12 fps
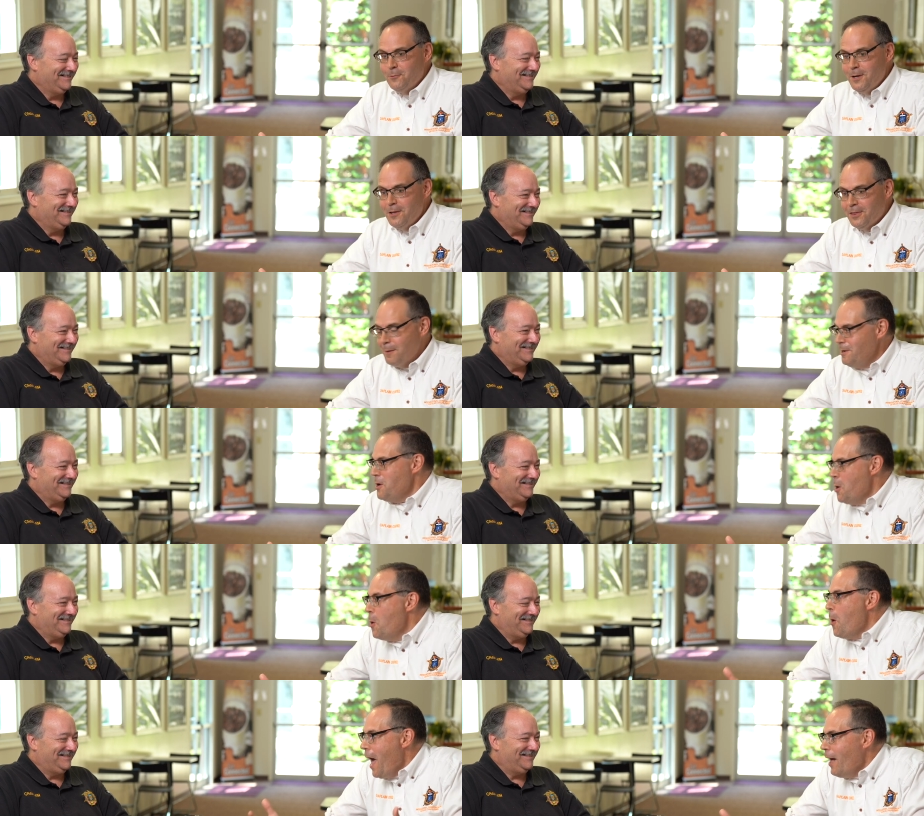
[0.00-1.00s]
Speaker 1: with. I mean,
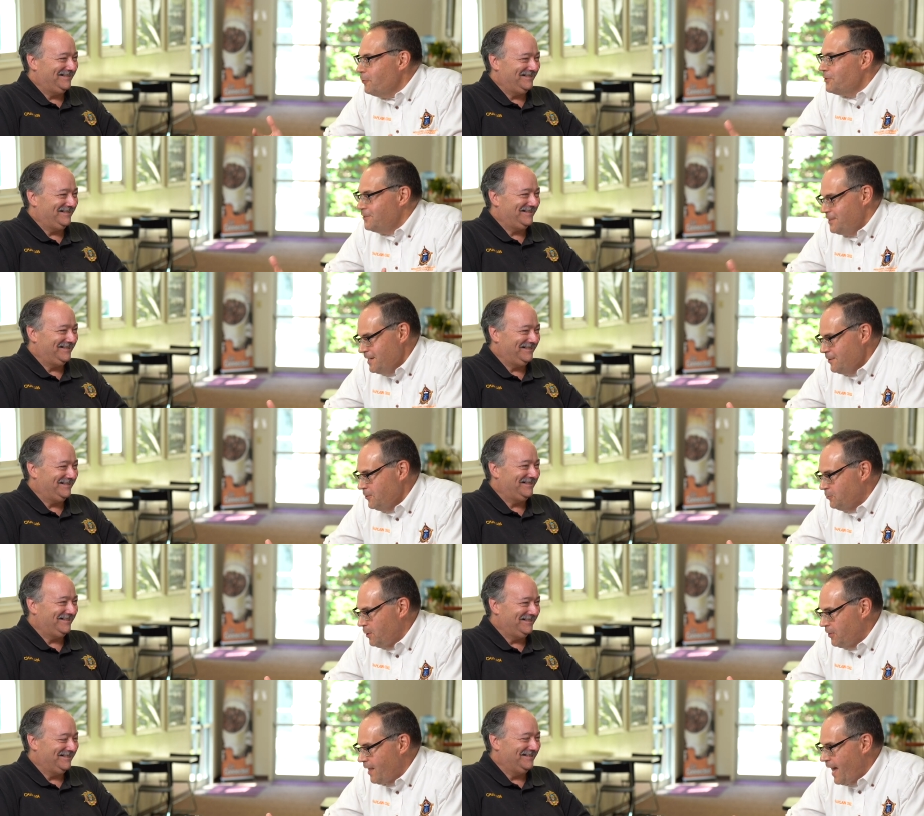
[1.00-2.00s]
who else deals
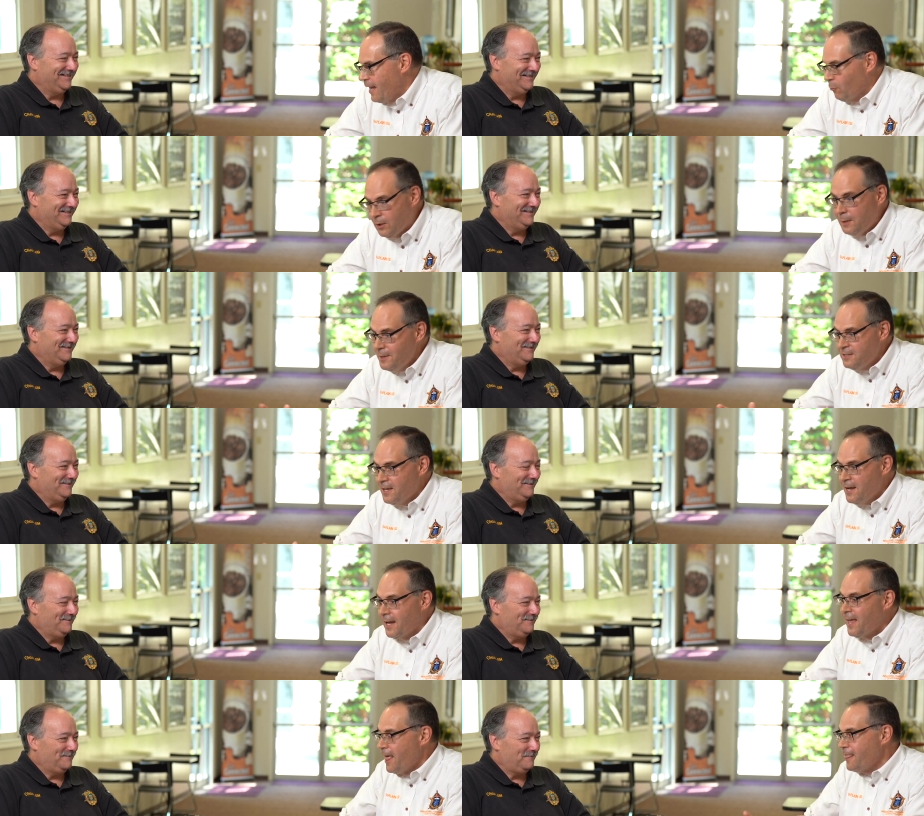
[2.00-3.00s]
with that? Well, let me tell
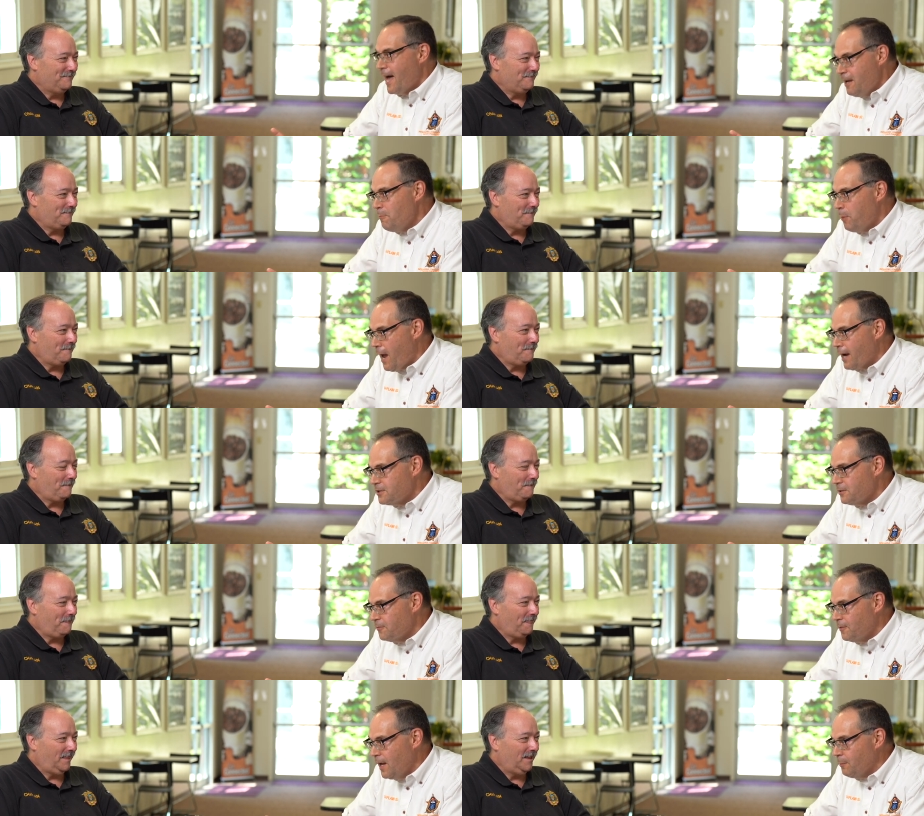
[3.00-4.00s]
you, that impacts your
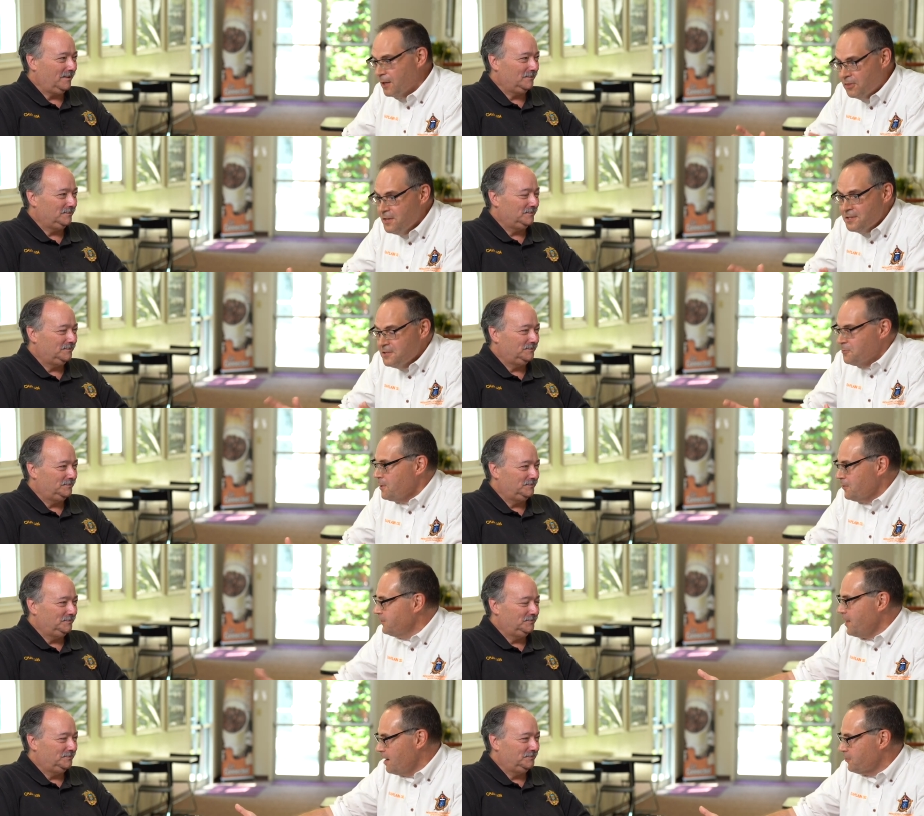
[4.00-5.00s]
family. This is real
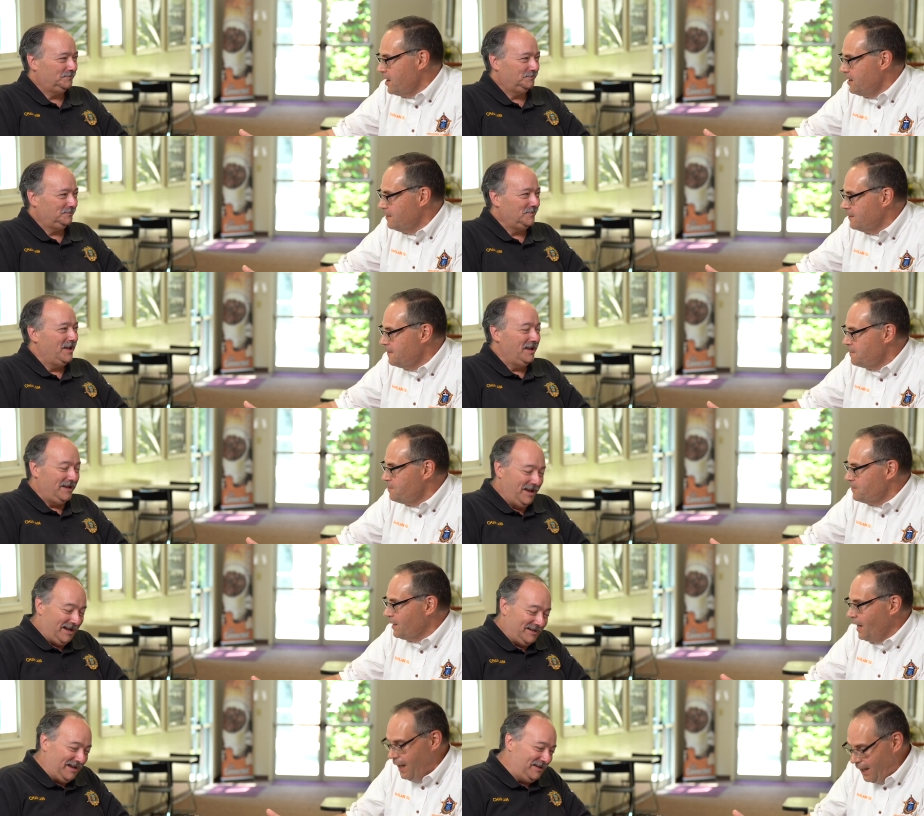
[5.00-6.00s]
stuff, right?
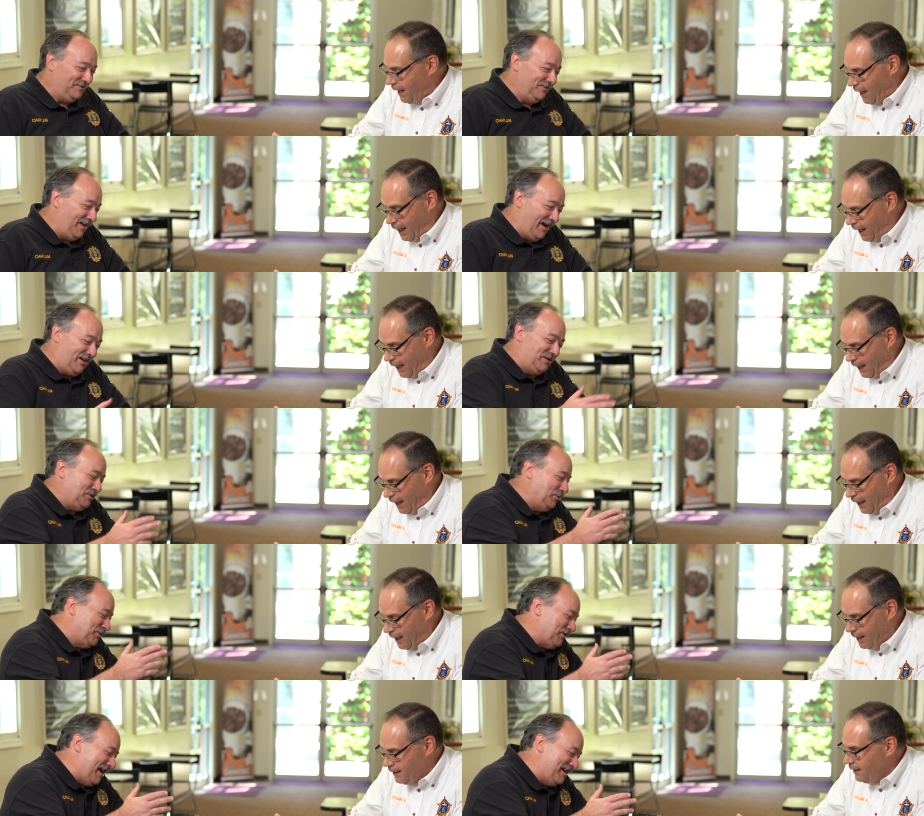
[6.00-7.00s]
Yeah,
Speaker 2: and uh, as you were
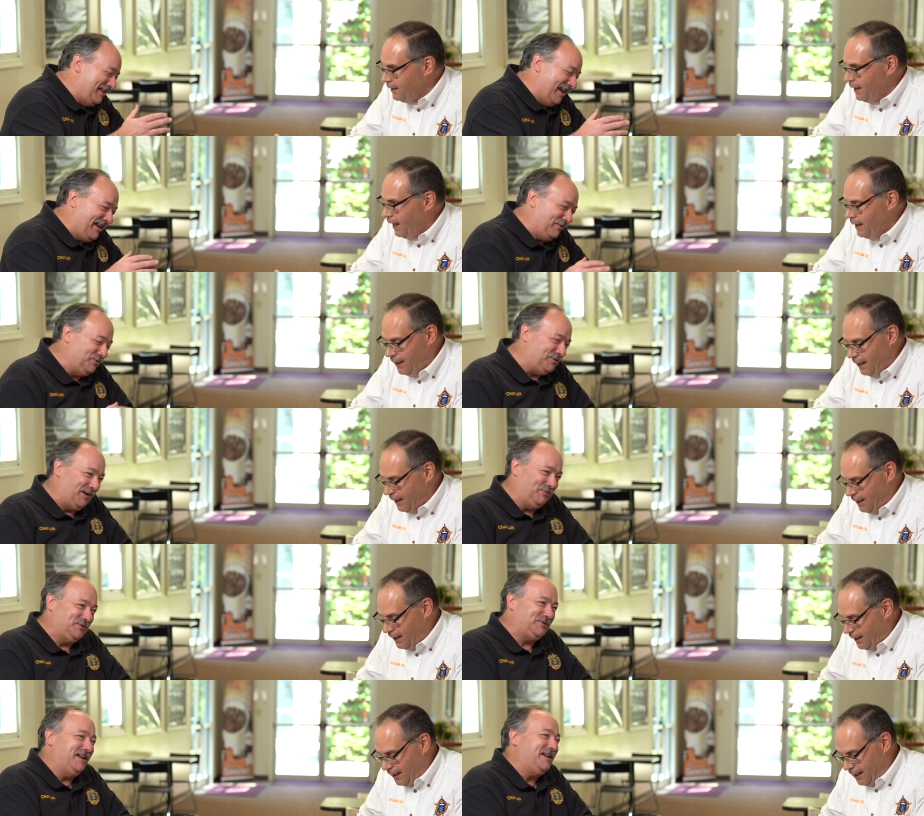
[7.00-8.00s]
saying that, I was I
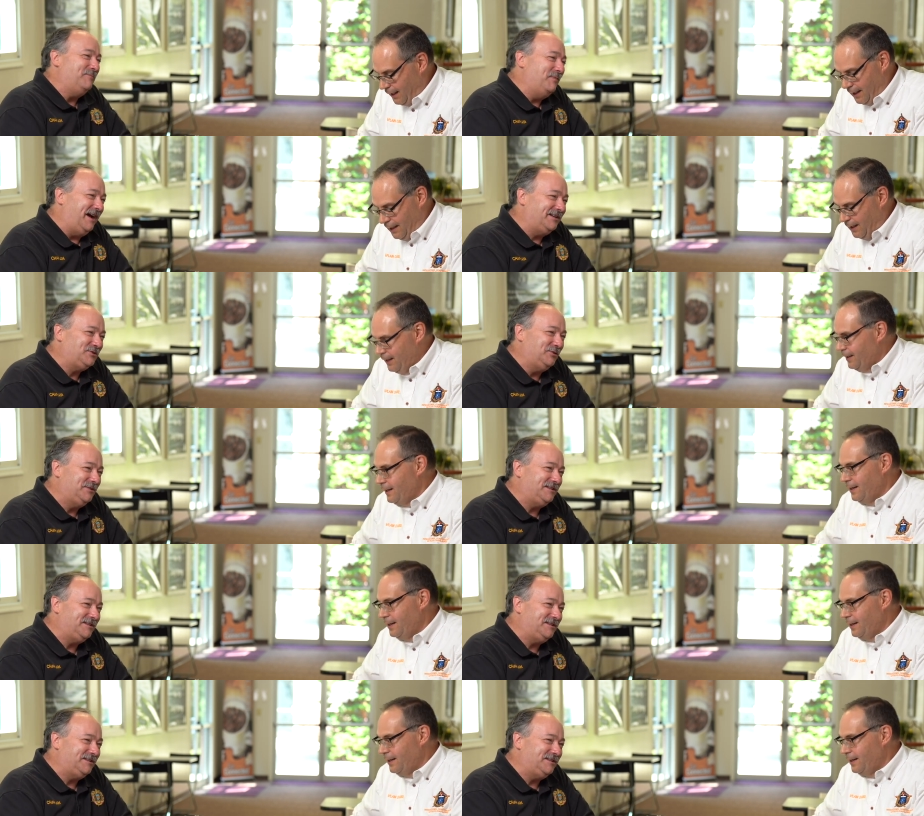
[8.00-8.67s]
was thinking back to a